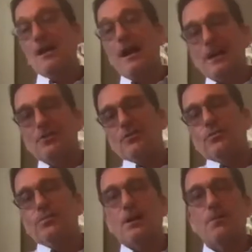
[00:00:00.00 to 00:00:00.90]
I guess you
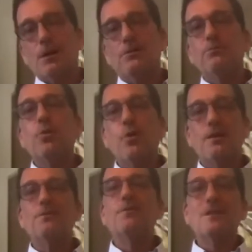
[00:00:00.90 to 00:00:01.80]
become
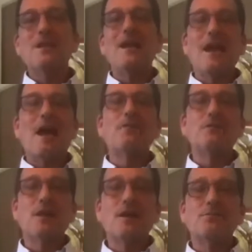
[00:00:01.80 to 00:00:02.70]
unemployed from the day after
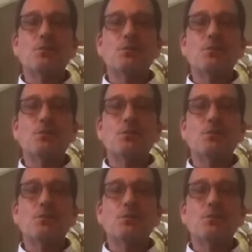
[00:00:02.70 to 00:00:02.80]
that.